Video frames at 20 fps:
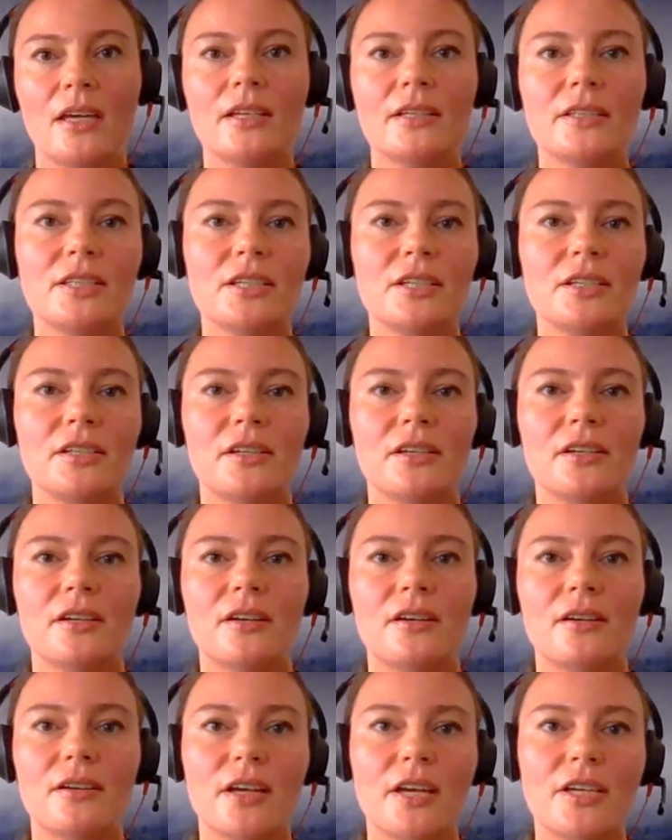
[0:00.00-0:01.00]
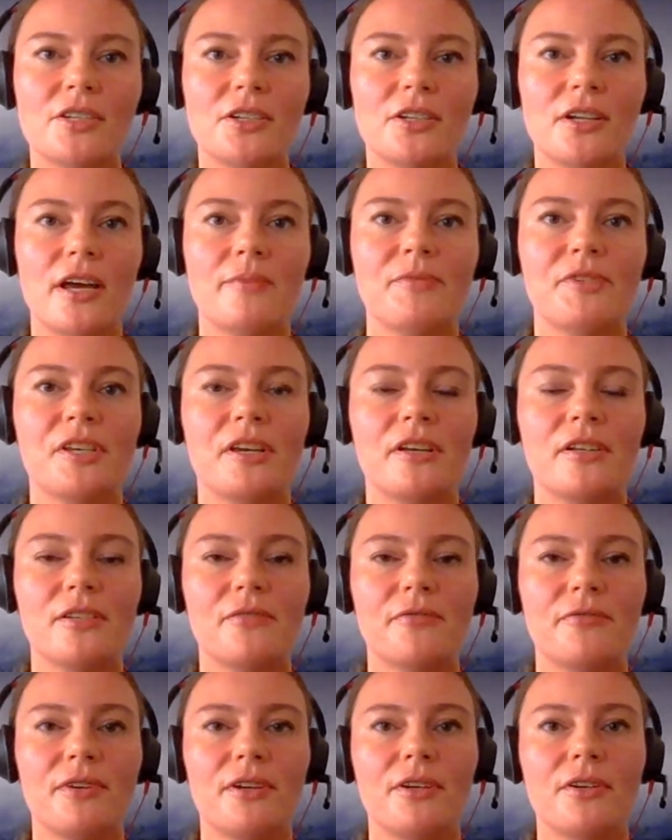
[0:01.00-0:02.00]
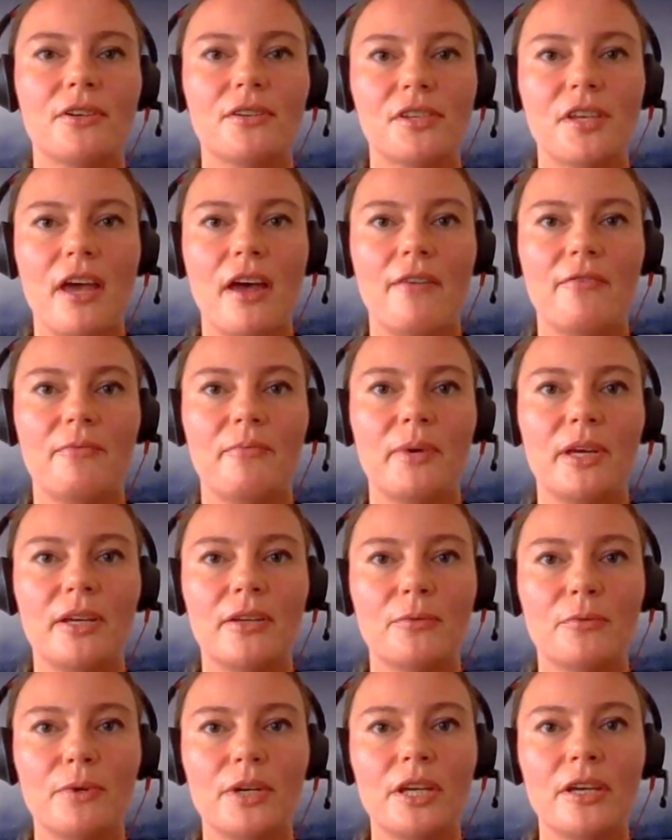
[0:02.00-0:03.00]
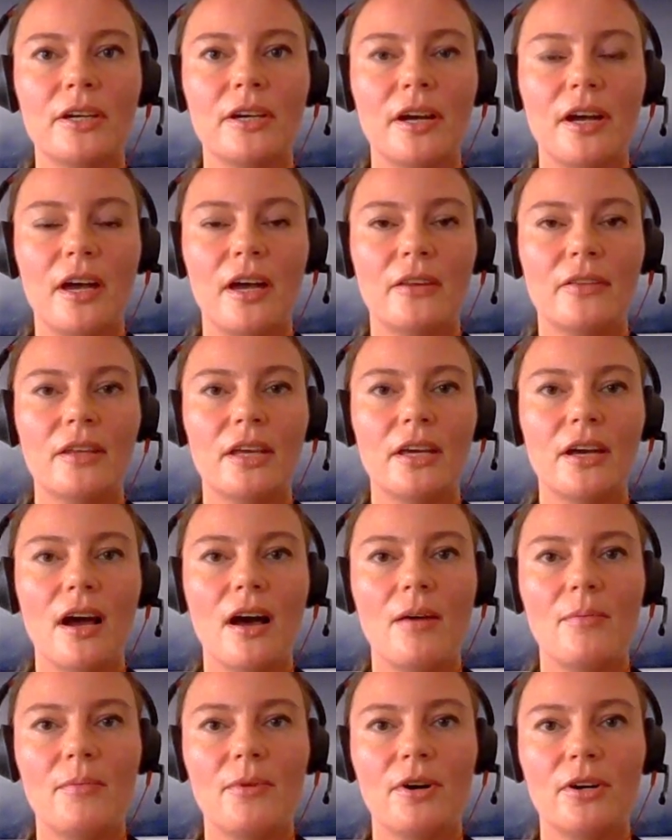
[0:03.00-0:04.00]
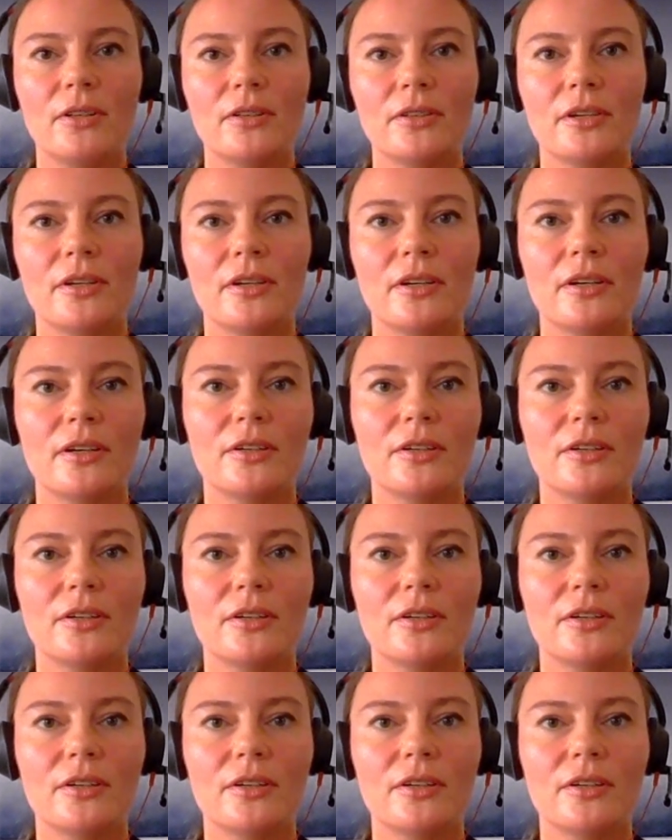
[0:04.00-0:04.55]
Indeed, H&M sales figures have been weak, and they come on